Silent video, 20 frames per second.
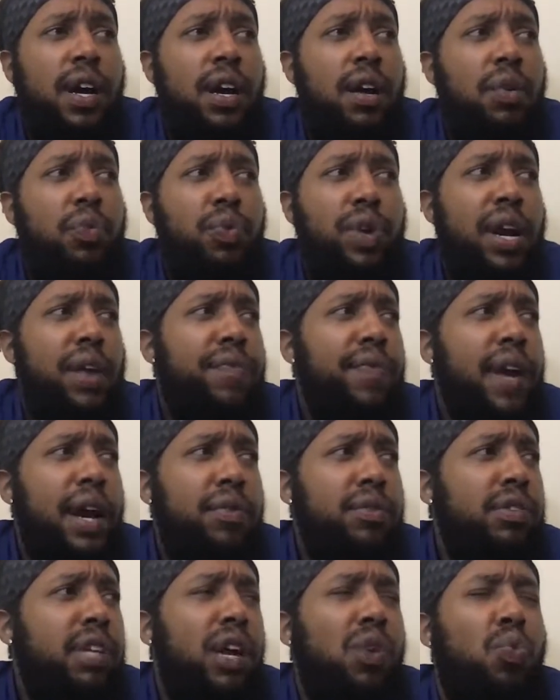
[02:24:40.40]
When I
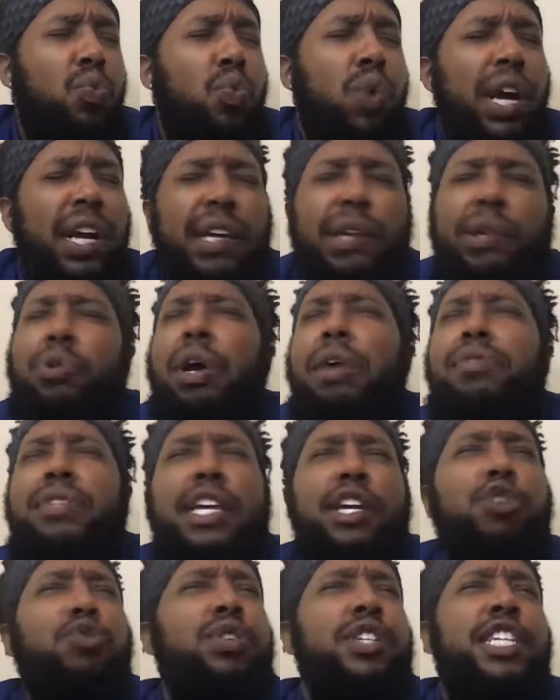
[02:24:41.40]
was like, wait, I was
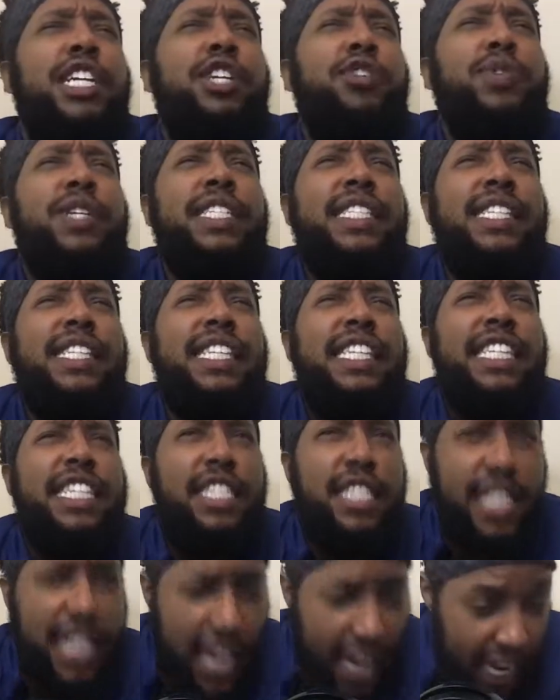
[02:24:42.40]
like, Chris Henry's
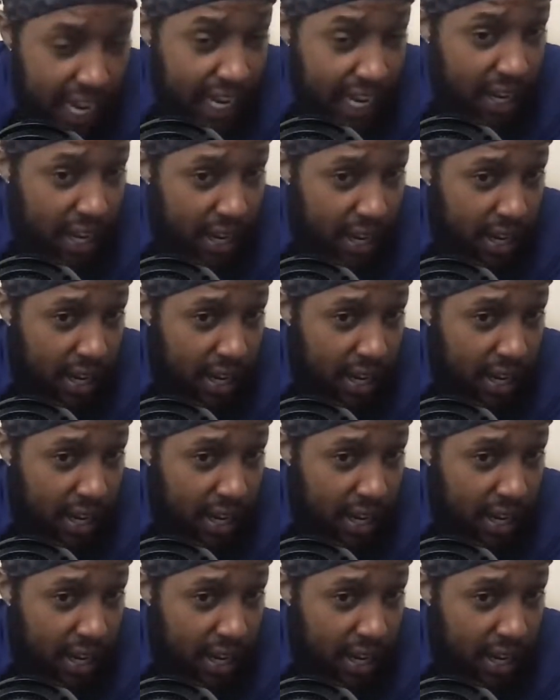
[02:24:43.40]
dead.